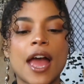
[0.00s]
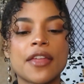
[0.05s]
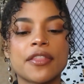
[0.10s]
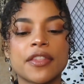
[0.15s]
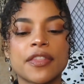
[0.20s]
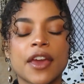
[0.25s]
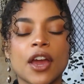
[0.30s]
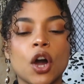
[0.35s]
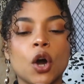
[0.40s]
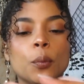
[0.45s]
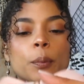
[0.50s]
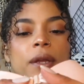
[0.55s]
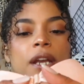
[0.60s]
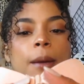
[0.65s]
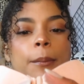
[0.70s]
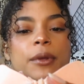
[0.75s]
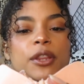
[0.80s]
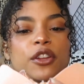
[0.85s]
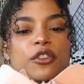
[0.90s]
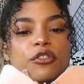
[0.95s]
and then they open
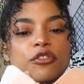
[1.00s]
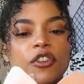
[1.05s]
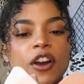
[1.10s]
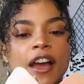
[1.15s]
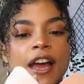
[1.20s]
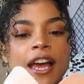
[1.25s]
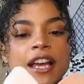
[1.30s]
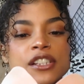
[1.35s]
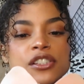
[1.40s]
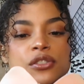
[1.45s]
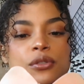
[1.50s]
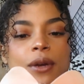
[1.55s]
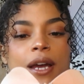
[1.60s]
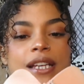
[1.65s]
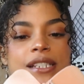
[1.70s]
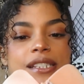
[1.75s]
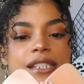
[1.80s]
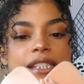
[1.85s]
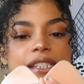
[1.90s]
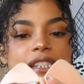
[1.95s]
up in the front as you
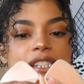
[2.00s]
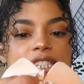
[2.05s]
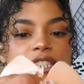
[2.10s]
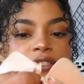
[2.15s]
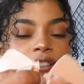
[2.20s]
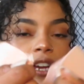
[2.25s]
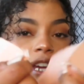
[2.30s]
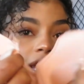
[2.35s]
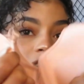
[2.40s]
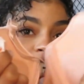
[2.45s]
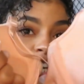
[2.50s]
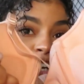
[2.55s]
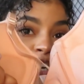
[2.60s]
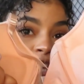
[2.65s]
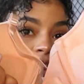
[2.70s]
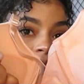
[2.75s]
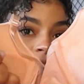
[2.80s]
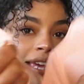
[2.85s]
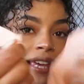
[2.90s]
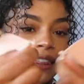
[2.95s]
guys can see right
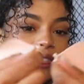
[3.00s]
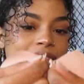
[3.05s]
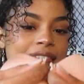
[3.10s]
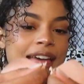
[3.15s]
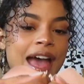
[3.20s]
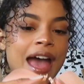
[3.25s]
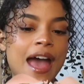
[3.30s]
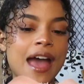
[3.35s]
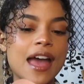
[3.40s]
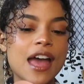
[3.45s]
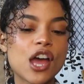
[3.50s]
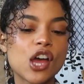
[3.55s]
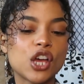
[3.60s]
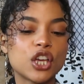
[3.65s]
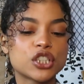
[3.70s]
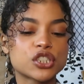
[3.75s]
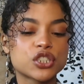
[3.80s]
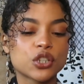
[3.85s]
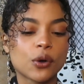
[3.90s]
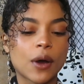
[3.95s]
here like that
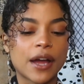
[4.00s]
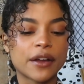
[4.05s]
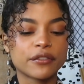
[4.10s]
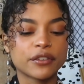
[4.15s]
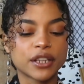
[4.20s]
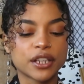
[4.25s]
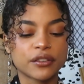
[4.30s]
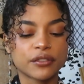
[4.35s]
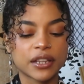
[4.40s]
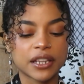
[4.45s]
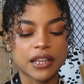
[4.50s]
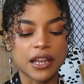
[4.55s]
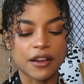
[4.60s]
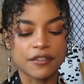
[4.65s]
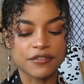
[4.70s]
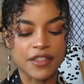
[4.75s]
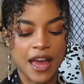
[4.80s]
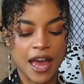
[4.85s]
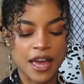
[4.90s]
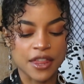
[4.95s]
so I really, really
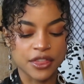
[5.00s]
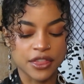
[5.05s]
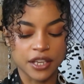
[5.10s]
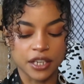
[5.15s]
love that.